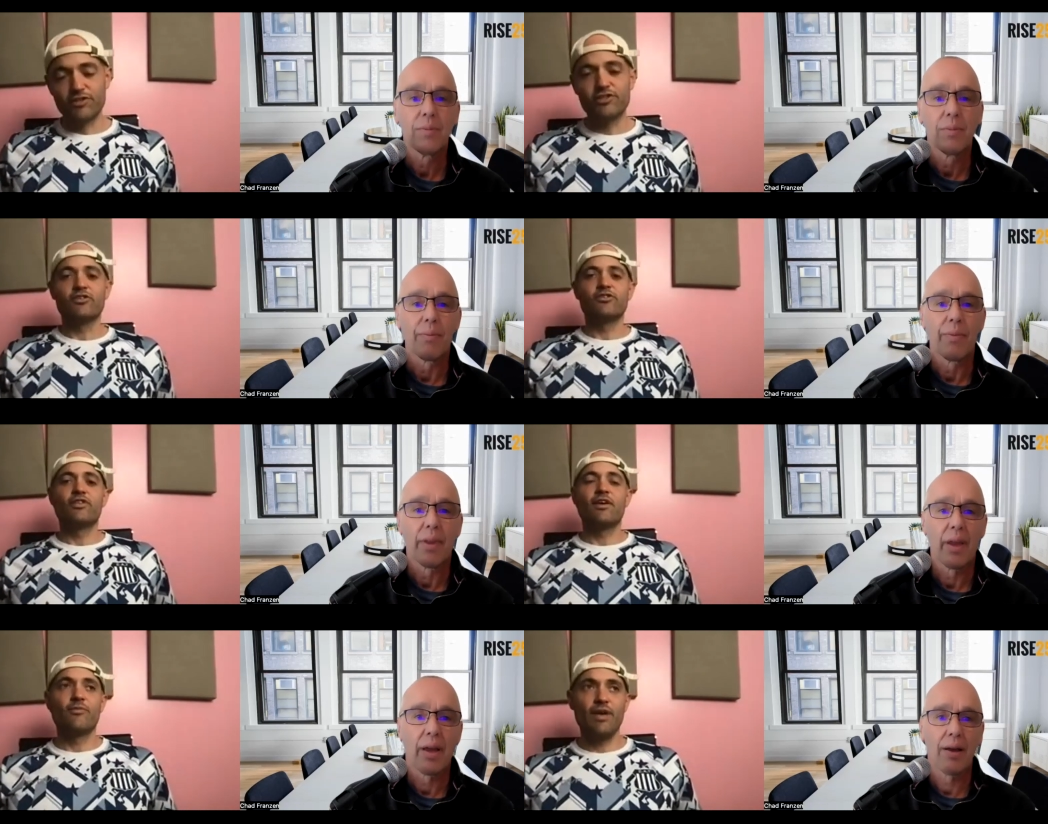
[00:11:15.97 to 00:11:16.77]
Speaker 1: sure so
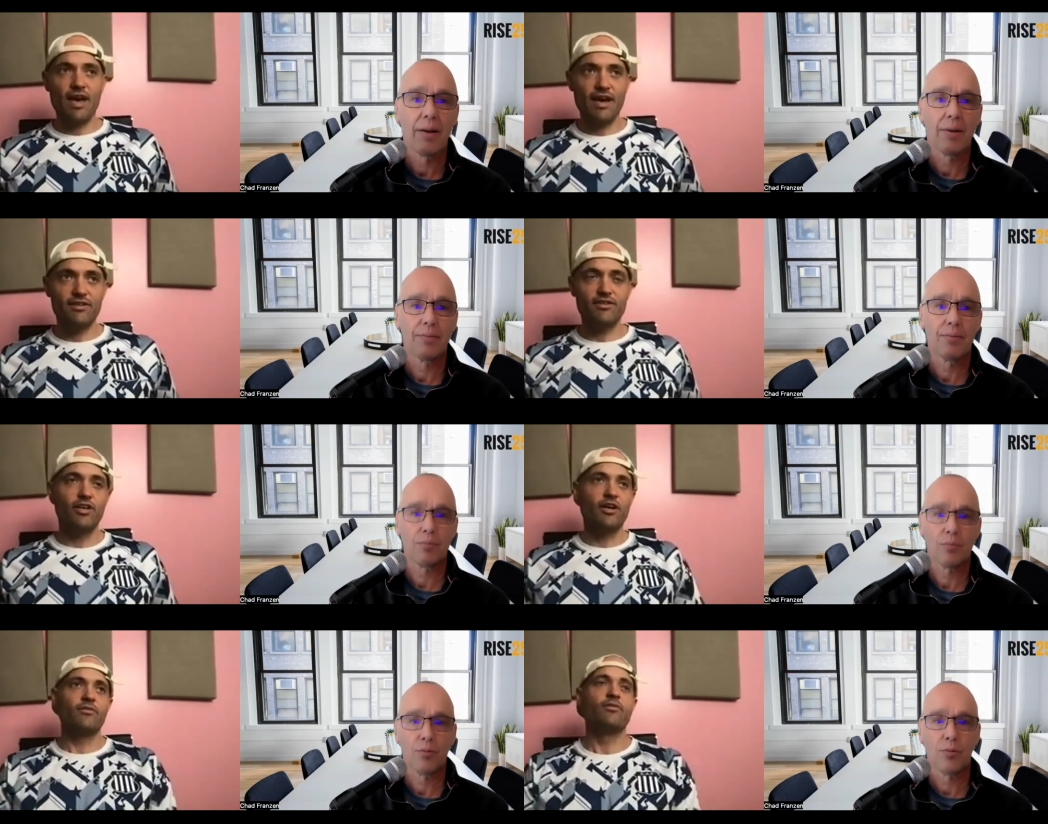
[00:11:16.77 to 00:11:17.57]
then we had you
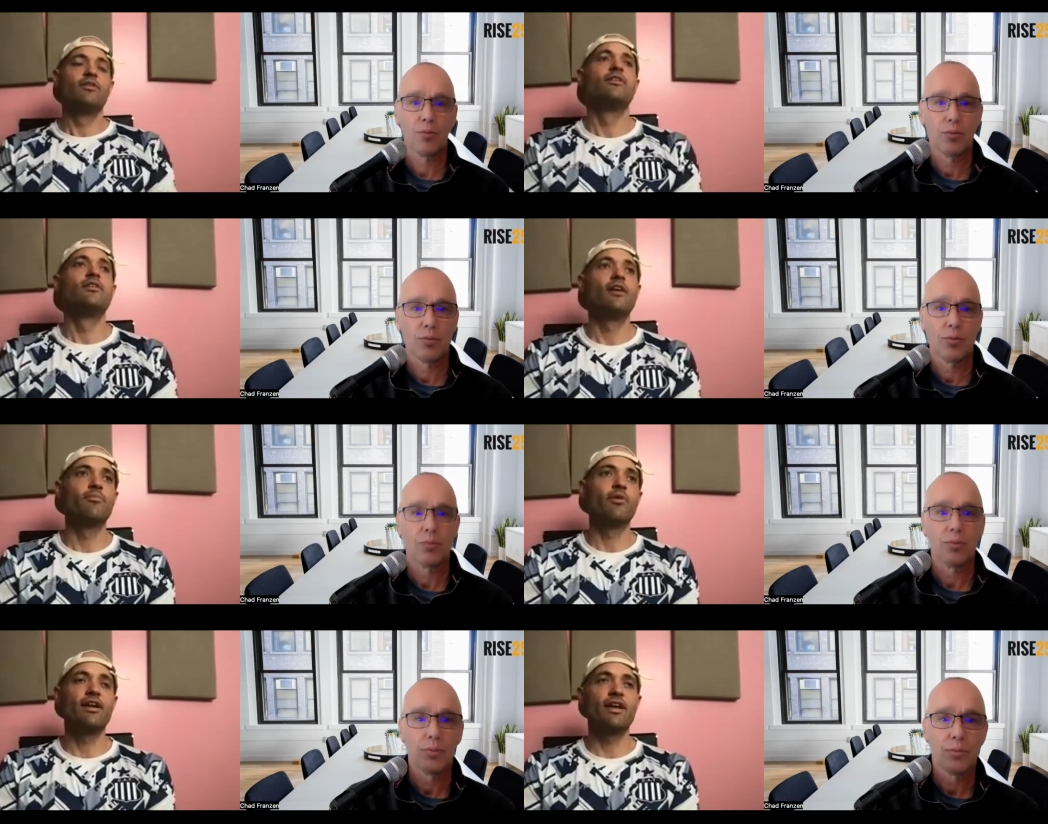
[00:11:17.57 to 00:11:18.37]
know a
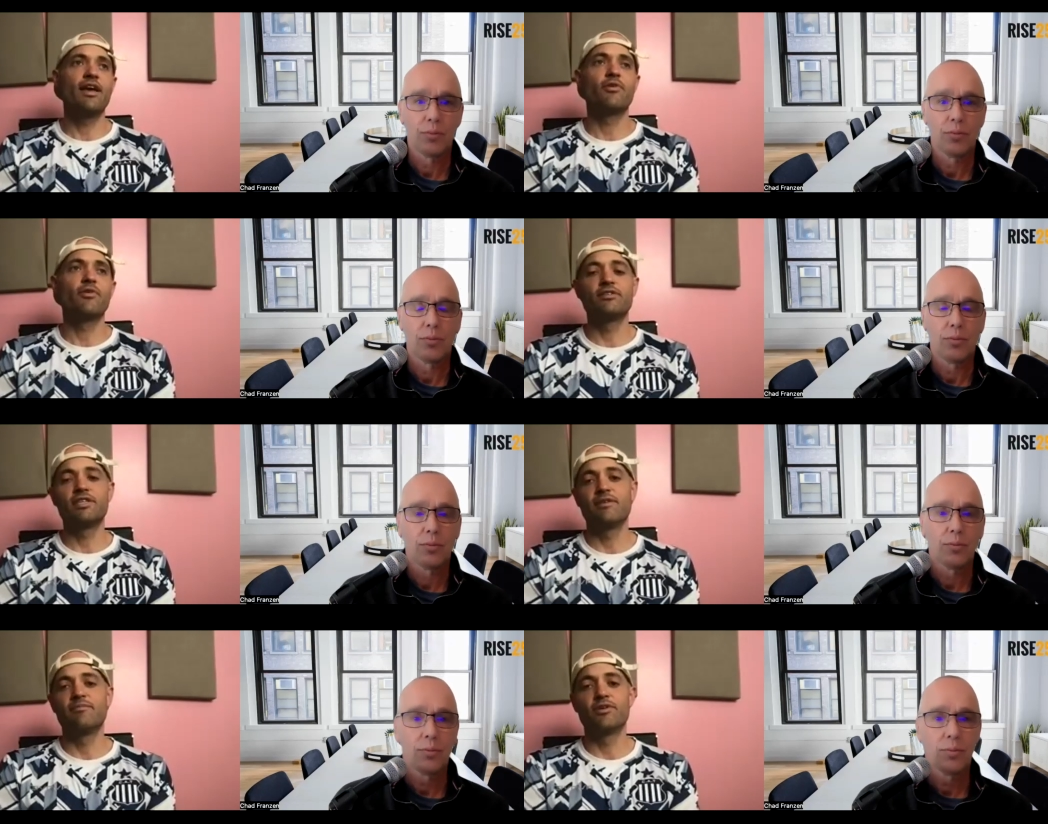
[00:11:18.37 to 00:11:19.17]
brand name around
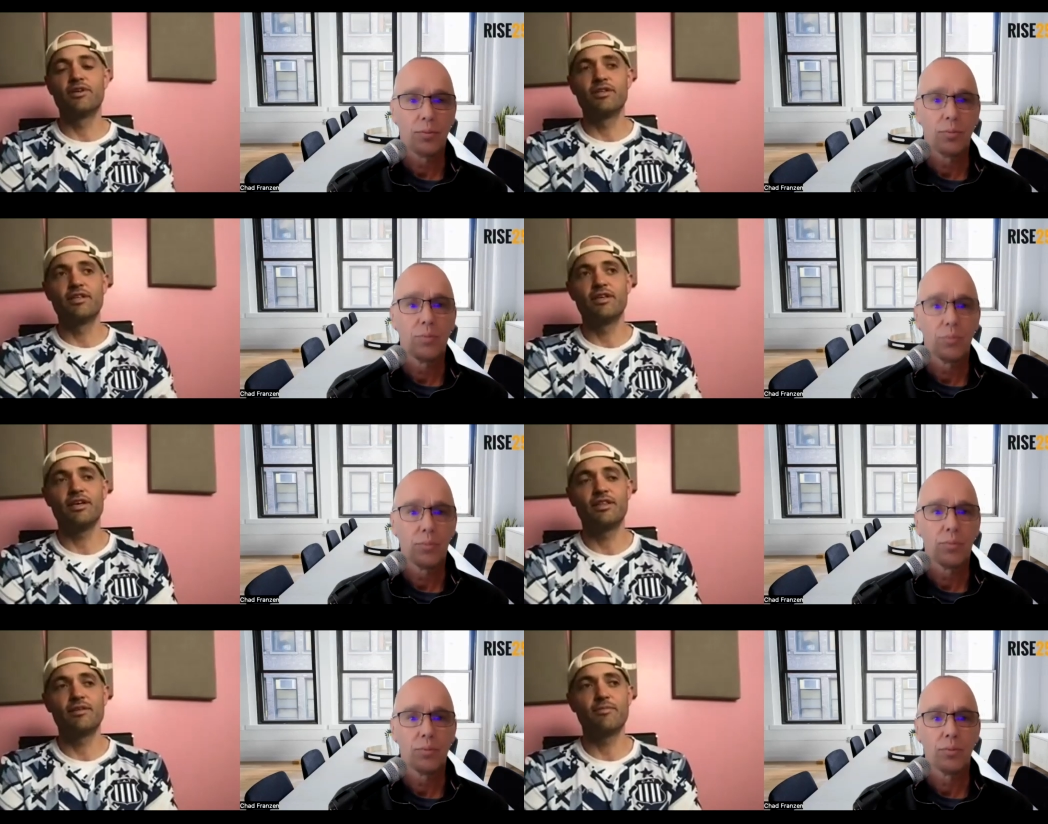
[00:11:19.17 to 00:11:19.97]
timber in the in
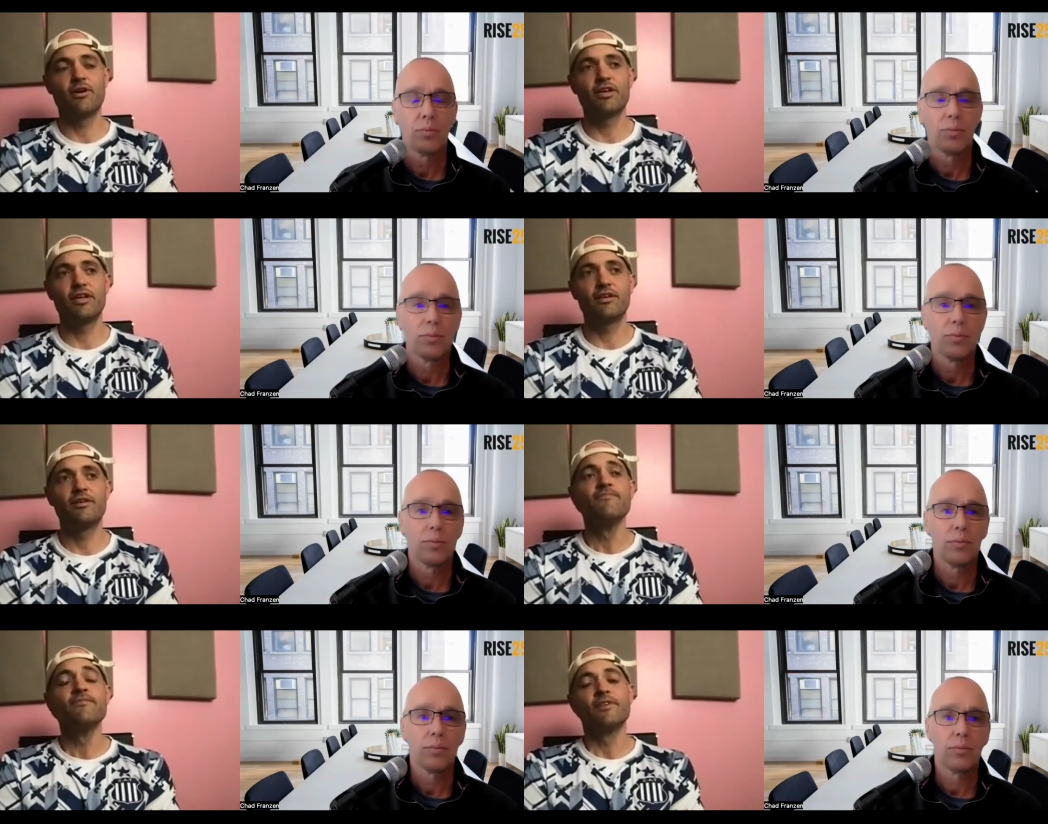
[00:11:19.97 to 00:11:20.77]
the market
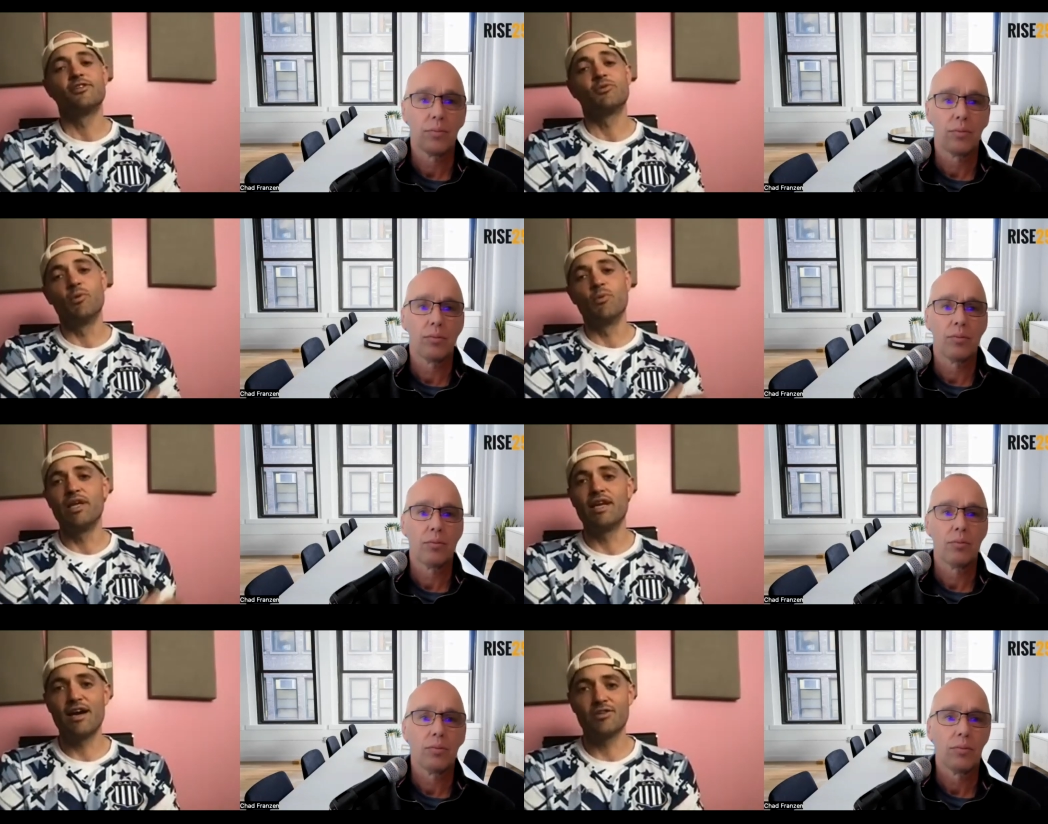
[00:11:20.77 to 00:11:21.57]
and so when we
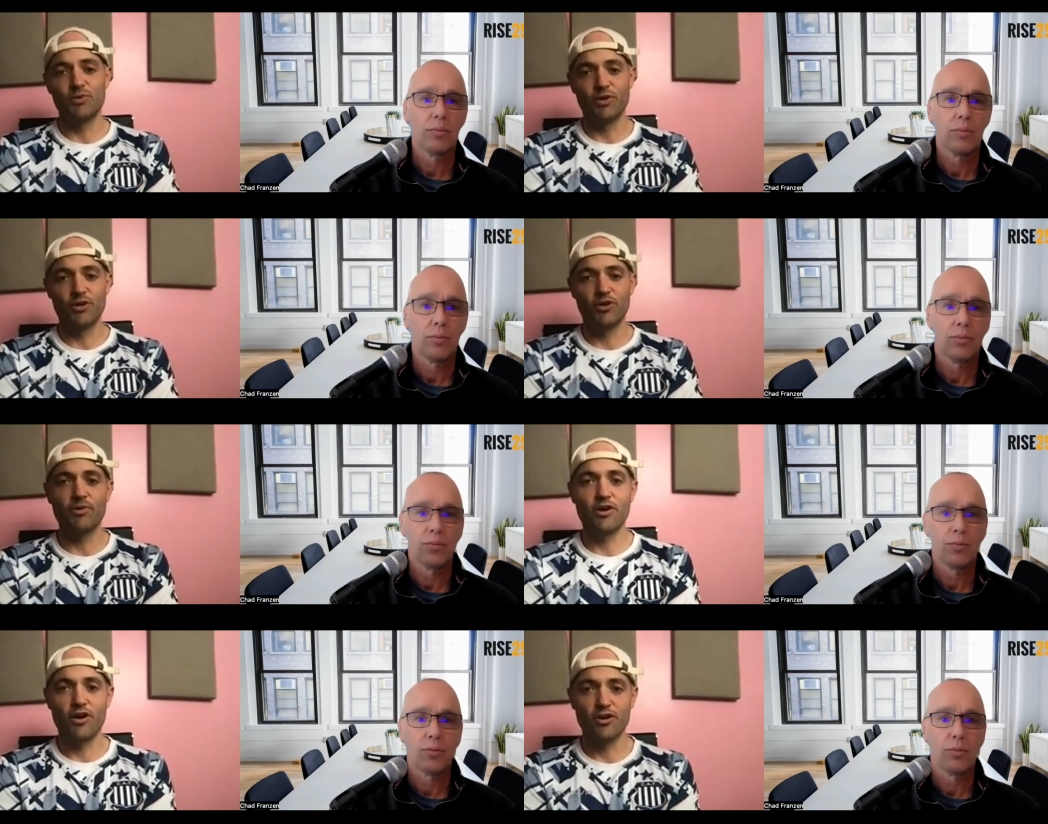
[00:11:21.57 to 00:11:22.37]
announced we were going to open
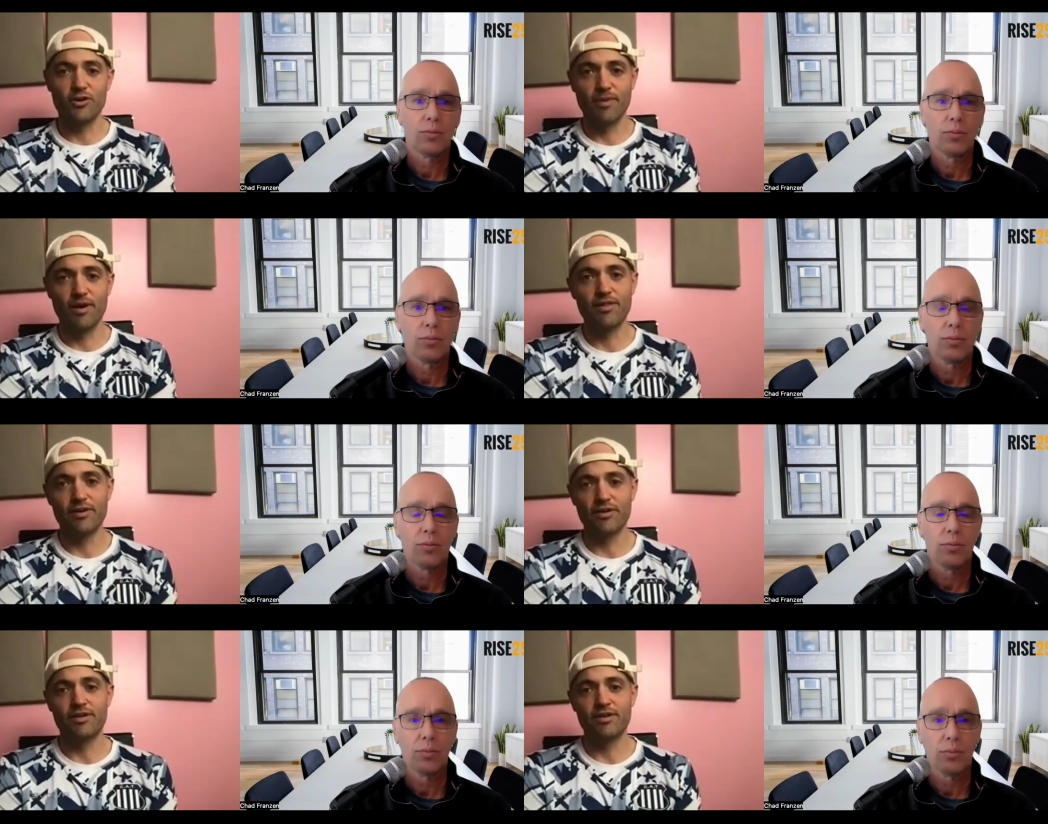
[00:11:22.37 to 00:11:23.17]
call your
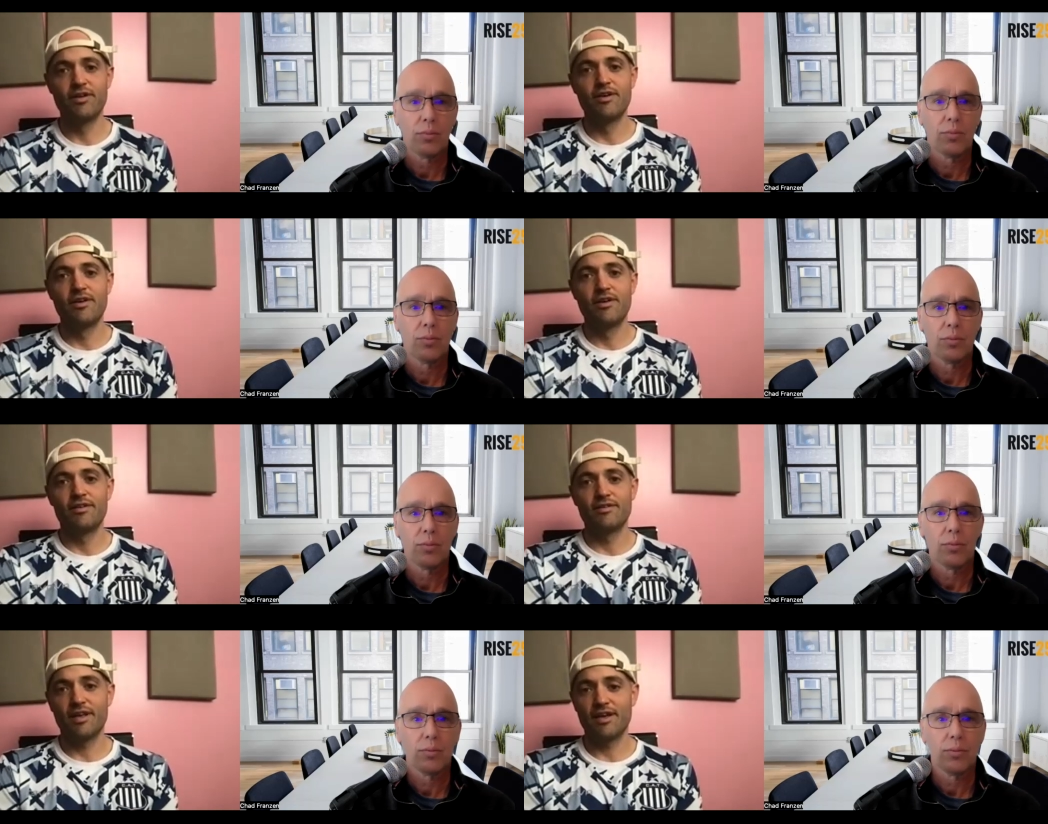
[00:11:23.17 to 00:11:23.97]
mother
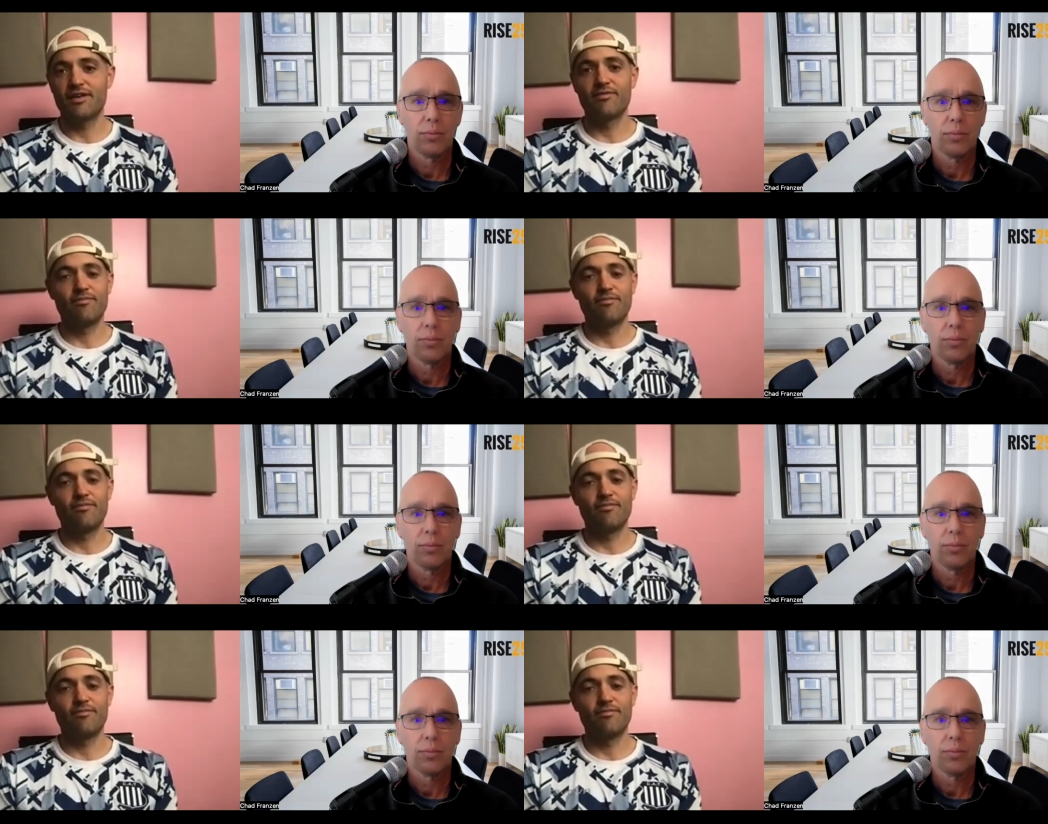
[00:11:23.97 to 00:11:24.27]
like